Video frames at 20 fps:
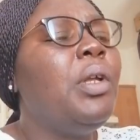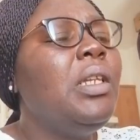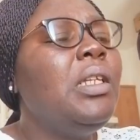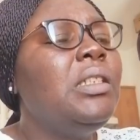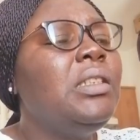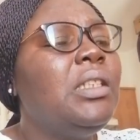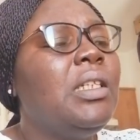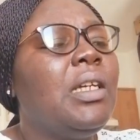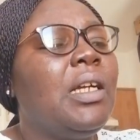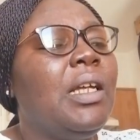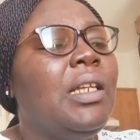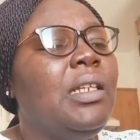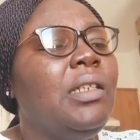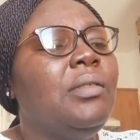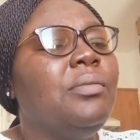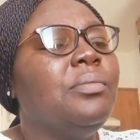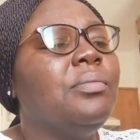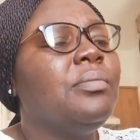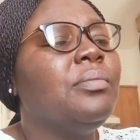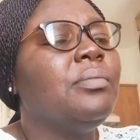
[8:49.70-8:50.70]

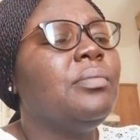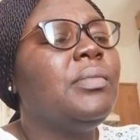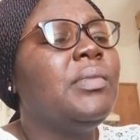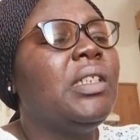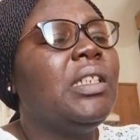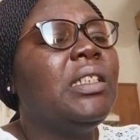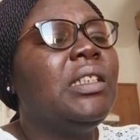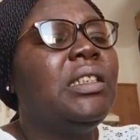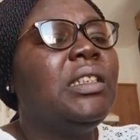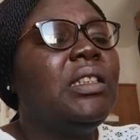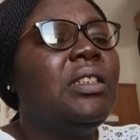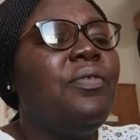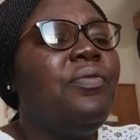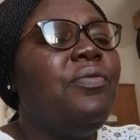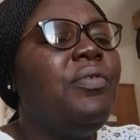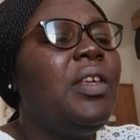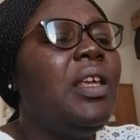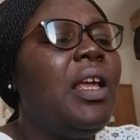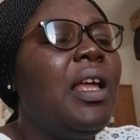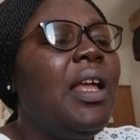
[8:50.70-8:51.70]
politically,
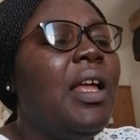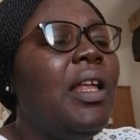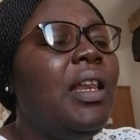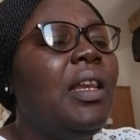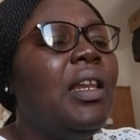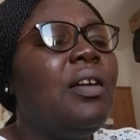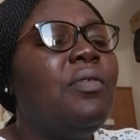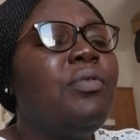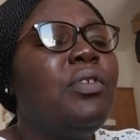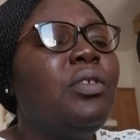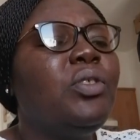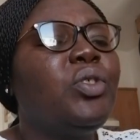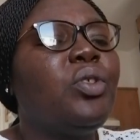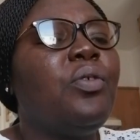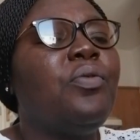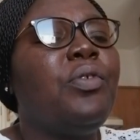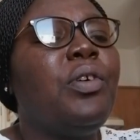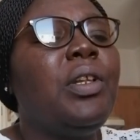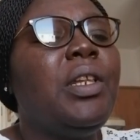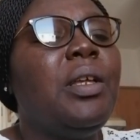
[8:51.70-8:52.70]
severe levels
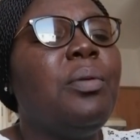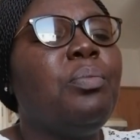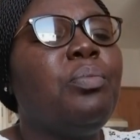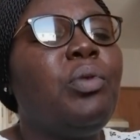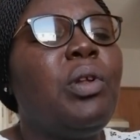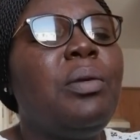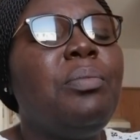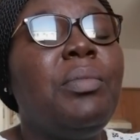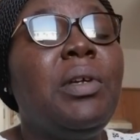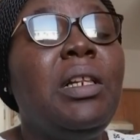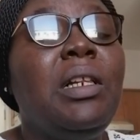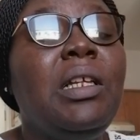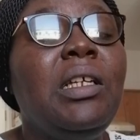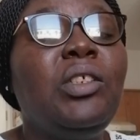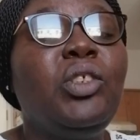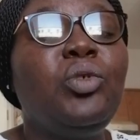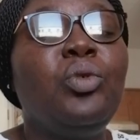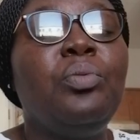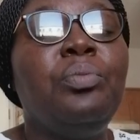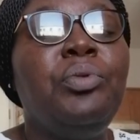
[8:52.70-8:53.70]
of unemployment
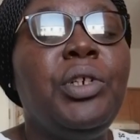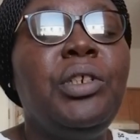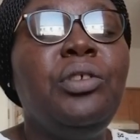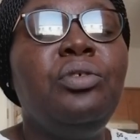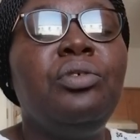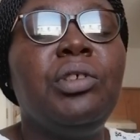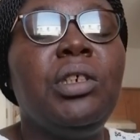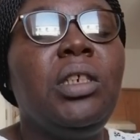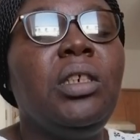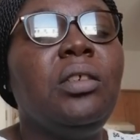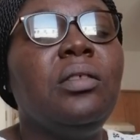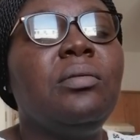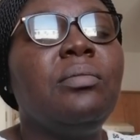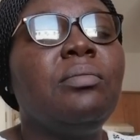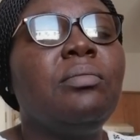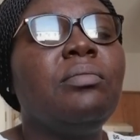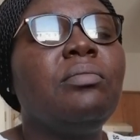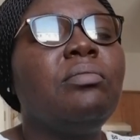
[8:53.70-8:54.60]
leads to brain drain.